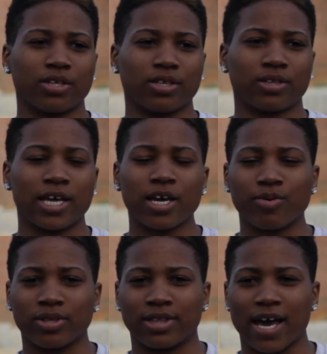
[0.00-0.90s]
The thing
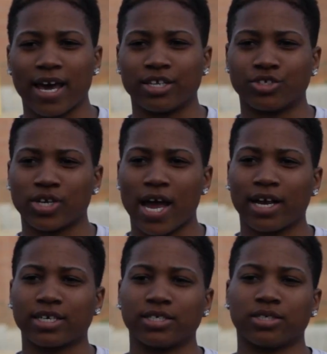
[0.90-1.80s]
with that in
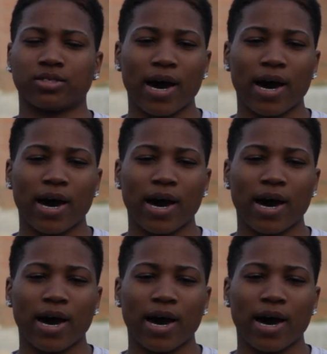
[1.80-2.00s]
track is